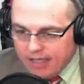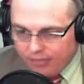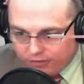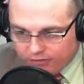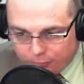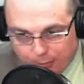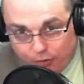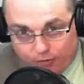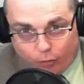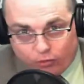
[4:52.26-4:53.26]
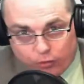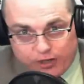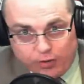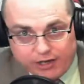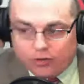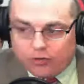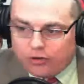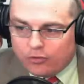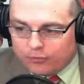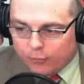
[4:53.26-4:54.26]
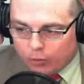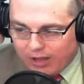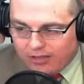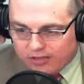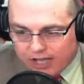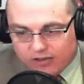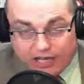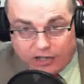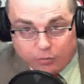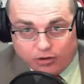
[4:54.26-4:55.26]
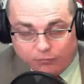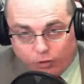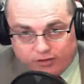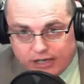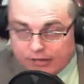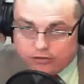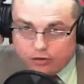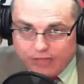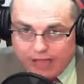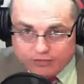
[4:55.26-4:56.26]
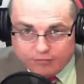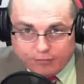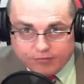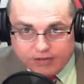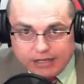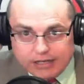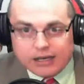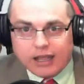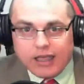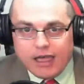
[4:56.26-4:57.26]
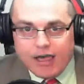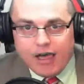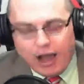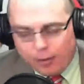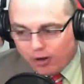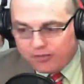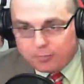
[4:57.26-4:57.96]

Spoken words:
This has been your 420 Radio News for Wednesday, January 14th, 2015. I'm Russ